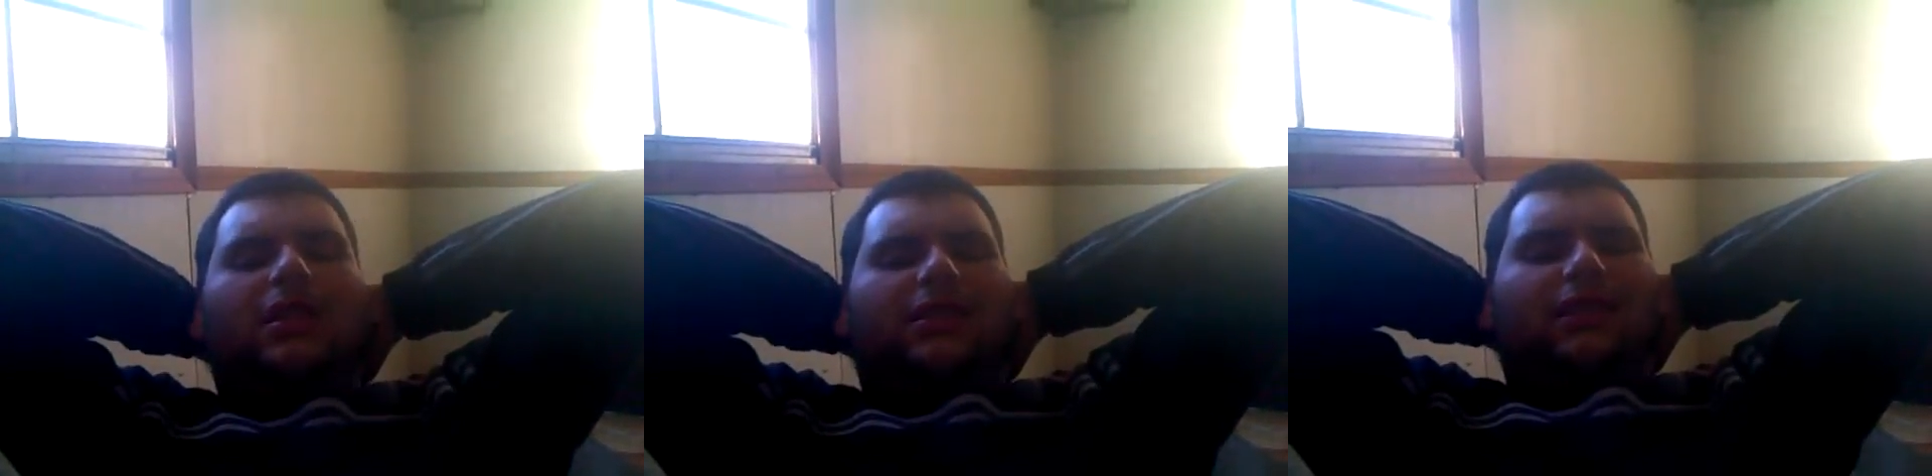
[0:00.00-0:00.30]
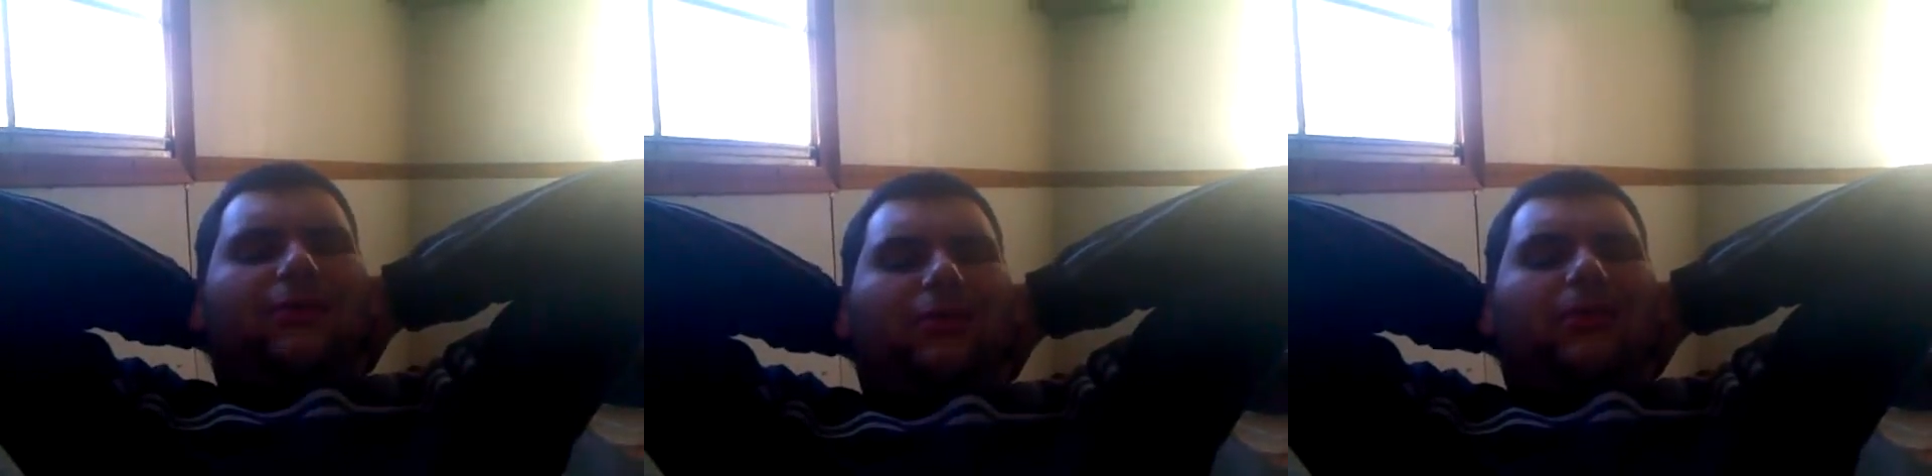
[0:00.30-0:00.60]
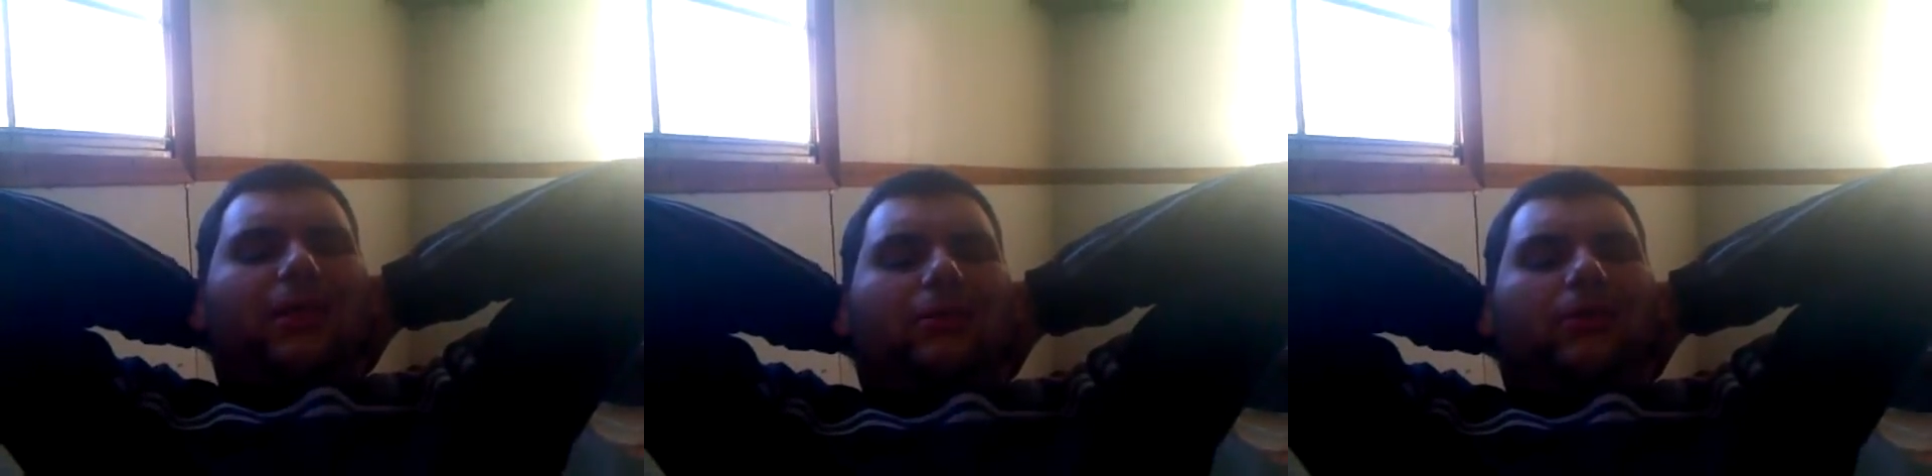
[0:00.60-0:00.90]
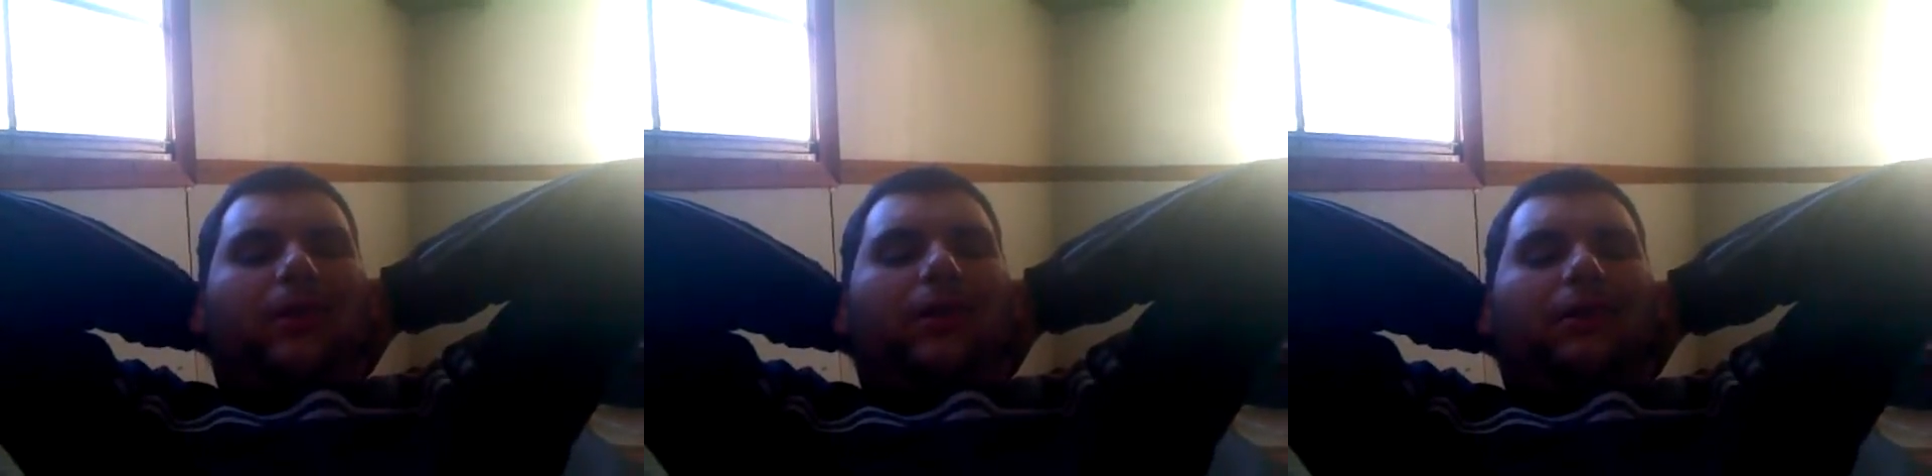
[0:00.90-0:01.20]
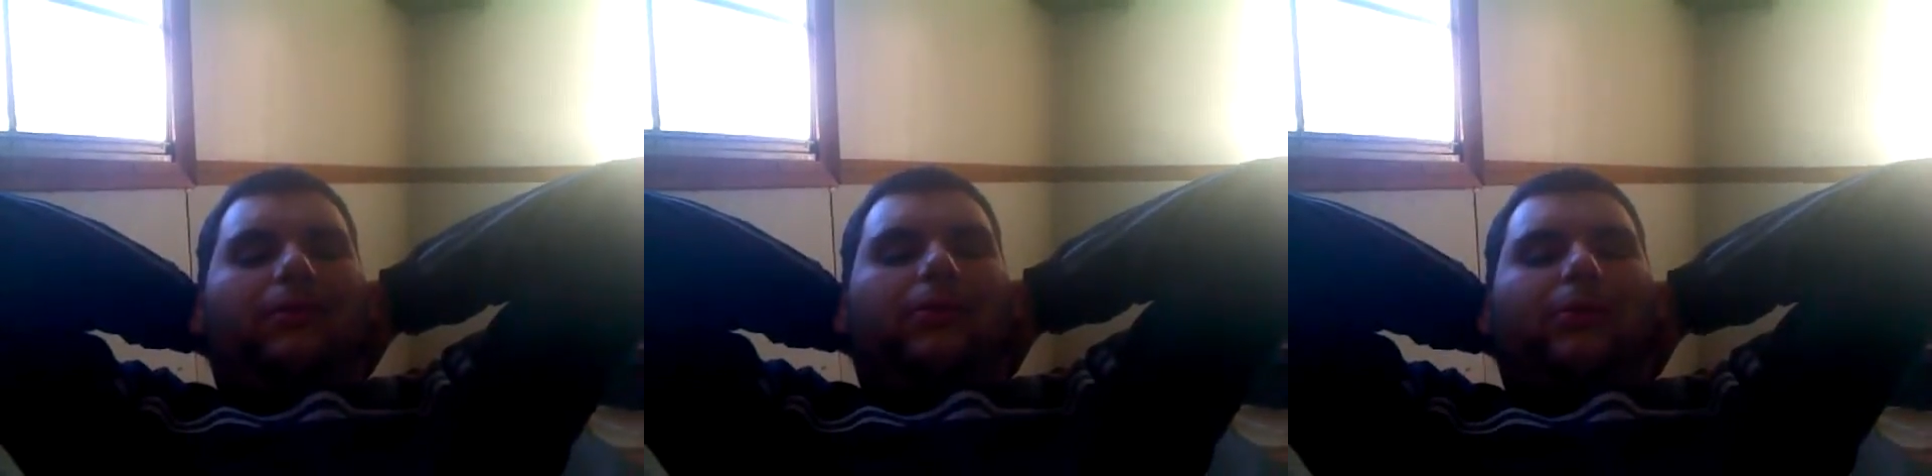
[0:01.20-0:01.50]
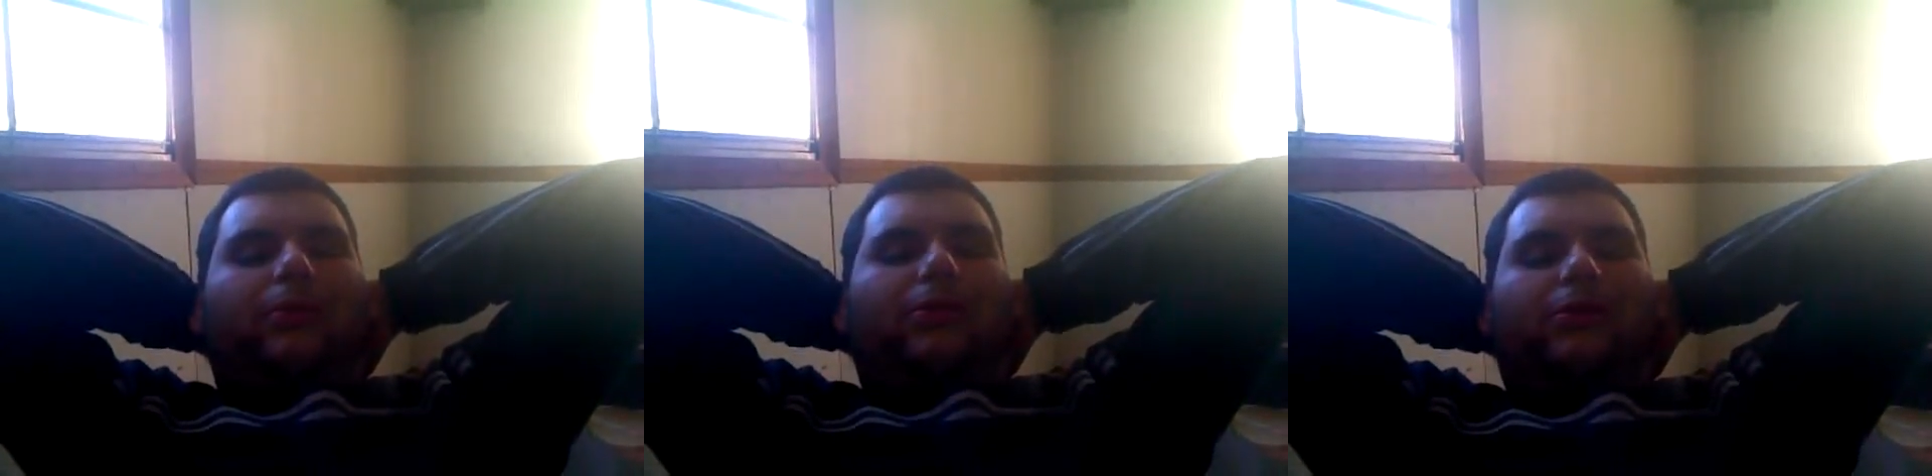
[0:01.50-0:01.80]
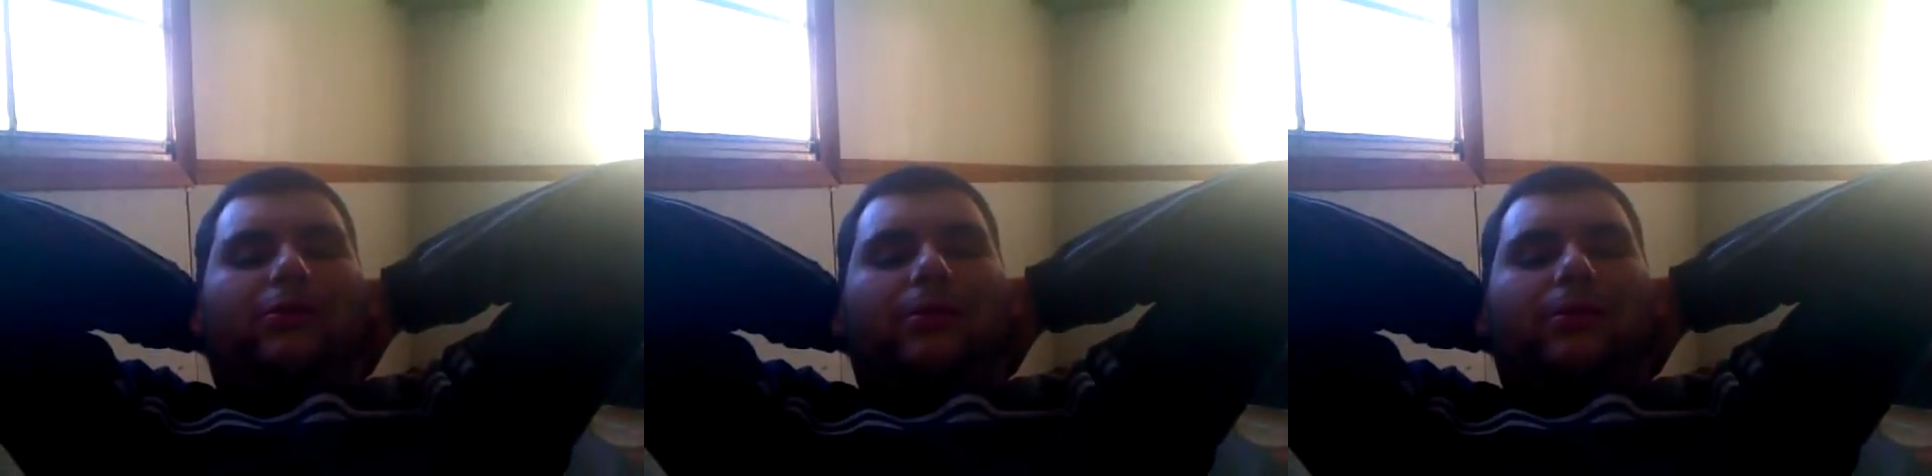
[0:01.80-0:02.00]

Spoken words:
I think Full Metal Mayhem was pretty much a